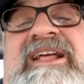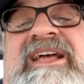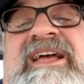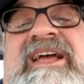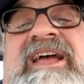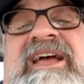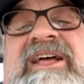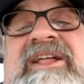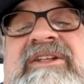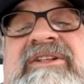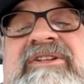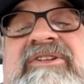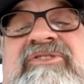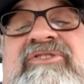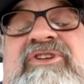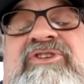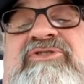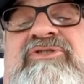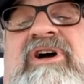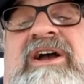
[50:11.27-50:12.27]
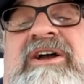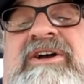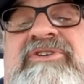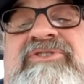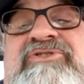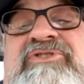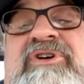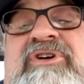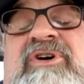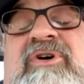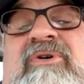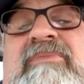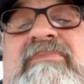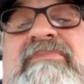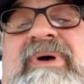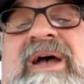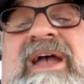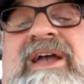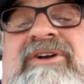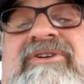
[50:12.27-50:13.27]
the truckers are going
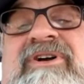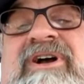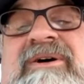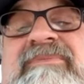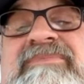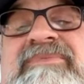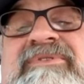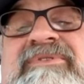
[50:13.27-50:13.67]
bankrupt.